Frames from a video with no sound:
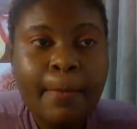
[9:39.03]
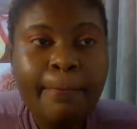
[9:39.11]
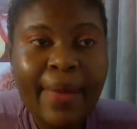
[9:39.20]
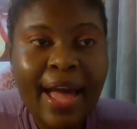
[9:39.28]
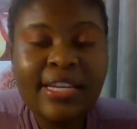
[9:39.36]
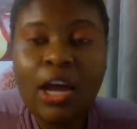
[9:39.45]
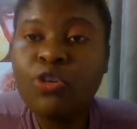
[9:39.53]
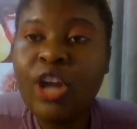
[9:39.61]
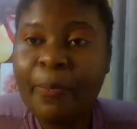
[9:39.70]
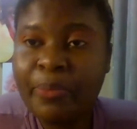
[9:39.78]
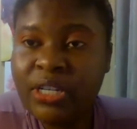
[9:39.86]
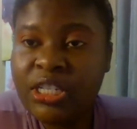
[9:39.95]
But I
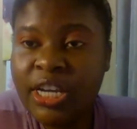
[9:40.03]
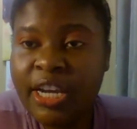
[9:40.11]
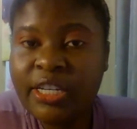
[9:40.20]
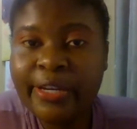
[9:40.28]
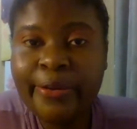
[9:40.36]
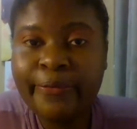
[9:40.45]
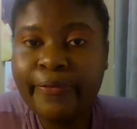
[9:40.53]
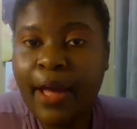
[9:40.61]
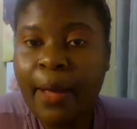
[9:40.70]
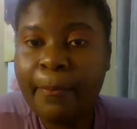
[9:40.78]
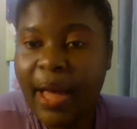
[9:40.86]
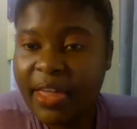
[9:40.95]
would appreciate if
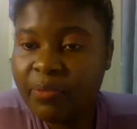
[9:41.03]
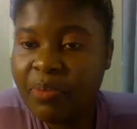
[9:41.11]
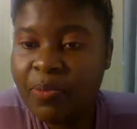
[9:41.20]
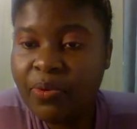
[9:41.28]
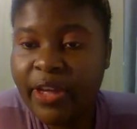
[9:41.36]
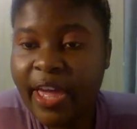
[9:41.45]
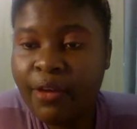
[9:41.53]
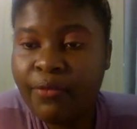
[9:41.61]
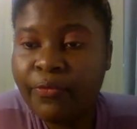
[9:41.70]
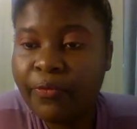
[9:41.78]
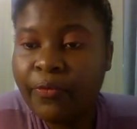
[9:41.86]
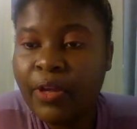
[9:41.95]
um, other people
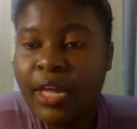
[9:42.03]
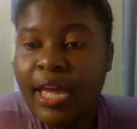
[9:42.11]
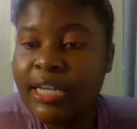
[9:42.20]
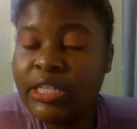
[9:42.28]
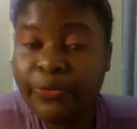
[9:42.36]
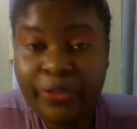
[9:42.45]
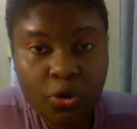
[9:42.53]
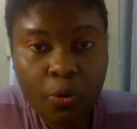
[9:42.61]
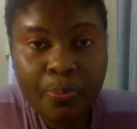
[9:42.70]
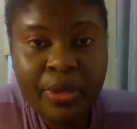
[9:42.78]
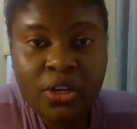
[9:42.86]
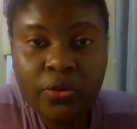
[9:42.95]
have a different
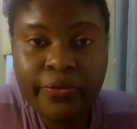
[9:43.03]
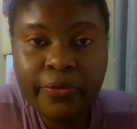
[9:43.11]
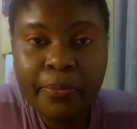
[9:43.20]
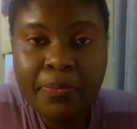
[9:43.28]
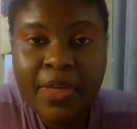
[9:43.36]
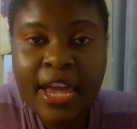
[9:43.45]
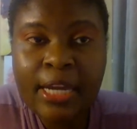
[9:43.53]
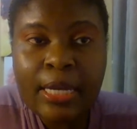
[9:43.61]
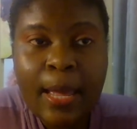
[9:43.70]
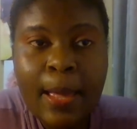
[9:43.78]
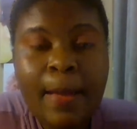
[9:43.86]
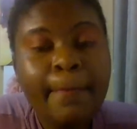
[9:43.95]
opinion from that
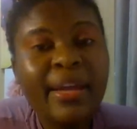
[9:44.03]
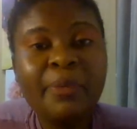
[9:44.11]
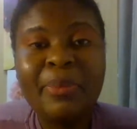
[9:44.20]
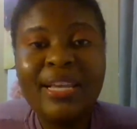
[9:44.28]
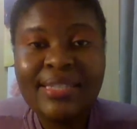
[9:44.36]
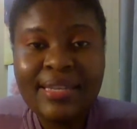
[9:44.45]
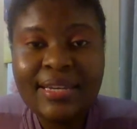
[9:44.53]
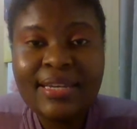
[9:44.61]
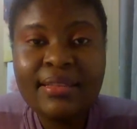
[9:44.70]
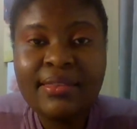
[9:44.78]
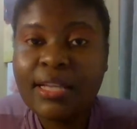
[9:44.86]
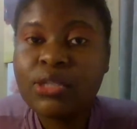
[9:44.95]
but
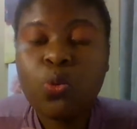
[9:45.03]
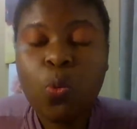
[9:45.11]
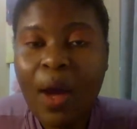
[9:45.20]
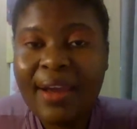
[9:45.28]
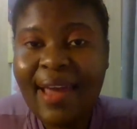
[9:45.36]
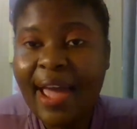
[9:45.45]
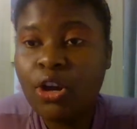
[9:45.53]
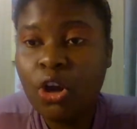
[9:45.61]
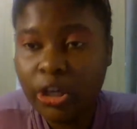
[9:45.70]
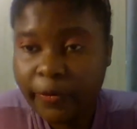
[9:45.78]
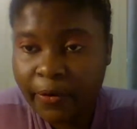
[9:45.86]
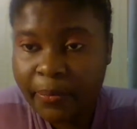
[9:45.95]
basically, that's what I
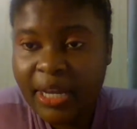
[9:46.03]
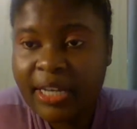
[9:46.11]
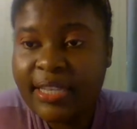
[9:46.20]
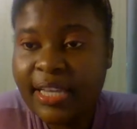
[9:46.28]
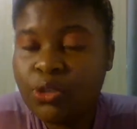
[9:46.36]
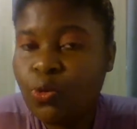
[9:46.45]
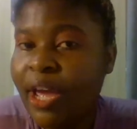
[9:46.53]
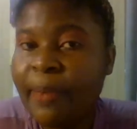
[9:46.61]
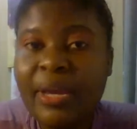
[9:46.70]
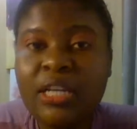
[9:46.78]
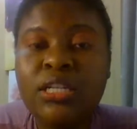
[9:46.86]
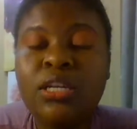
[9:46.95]
got from it. That's why
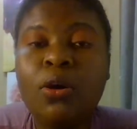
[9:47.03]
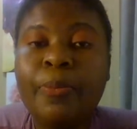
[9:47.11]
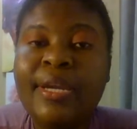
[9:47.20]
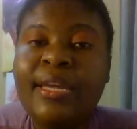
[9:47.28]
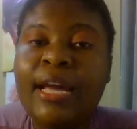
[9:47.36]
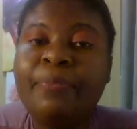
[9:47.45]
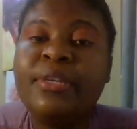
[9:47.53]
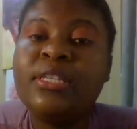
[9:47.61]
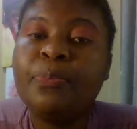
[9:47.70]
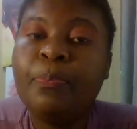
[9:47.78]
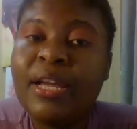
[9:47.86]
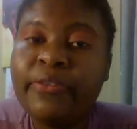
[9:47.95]
I'm actually opening up
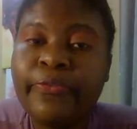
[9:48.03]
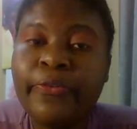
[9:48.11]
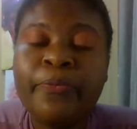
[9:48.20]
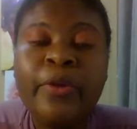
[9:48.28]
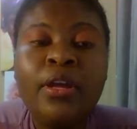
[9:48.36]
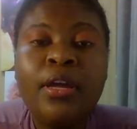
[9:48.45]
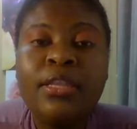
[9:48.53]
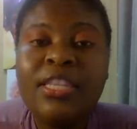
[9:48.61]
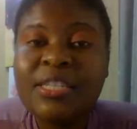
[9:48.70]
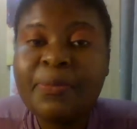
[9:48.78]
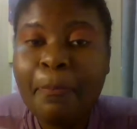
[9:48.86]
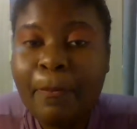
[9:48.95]
this platform,
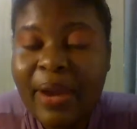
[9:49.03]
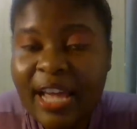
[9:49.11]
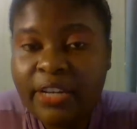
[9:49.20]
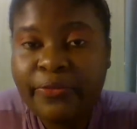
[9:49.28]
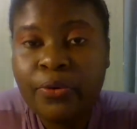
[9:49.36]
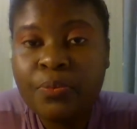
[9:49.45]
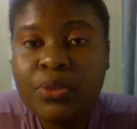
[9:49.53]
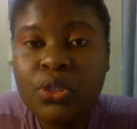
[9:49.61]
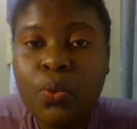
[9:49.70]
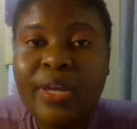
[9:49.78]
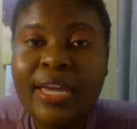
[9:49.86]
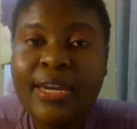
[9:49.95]
this platform,
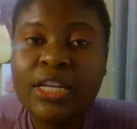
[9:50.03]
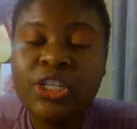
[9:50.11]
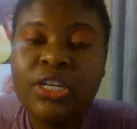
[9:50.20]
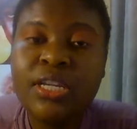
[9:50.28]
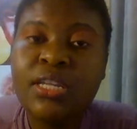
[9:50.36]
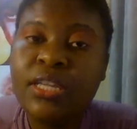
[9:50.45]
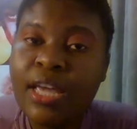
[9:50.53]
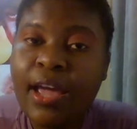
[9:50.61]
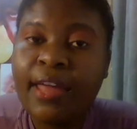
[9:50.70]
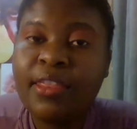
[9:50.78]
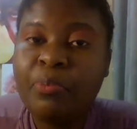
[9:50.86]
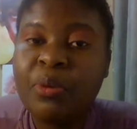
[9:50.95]
so we can actually hear
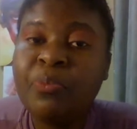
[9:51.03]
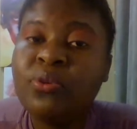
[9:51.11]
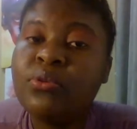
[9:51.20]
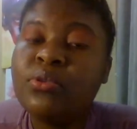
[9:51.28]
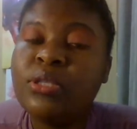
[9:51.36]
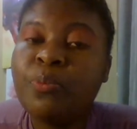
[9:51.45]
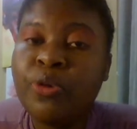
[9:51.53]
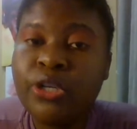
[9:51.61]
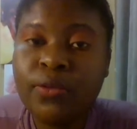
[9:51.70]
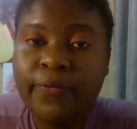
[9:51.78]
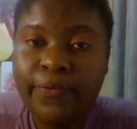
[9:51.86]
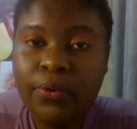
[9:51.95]
other people's
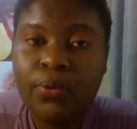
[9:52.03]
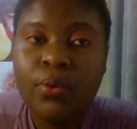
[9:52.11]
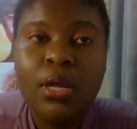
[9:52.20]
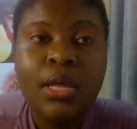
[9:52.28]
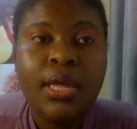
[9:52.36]
point of view